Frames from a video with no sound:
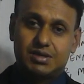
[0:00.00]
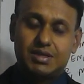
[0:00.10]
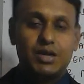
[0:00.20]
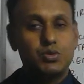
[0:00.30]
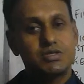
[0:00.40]

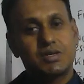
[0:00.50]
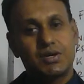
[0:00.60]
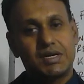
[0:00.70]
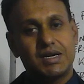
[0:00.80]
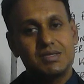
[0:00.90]
That was the
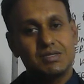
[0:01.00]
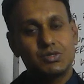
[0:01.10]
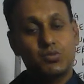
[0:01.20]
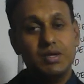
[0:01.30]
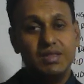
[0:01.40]
correct answer. So
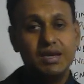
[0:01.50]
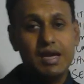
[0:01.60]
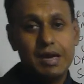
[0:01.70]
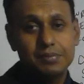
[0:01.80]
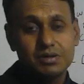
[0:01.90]
when that
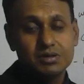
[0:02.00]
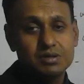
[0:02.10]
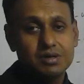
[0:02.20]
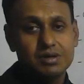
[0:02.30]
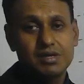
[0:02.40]

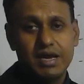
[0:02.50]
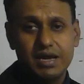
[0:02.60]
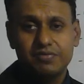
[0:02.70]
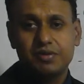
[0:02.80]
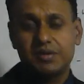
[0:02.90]
happened, the
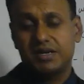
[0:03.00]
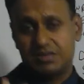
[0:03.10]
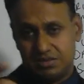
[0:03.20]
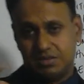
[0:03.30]
Alphabet,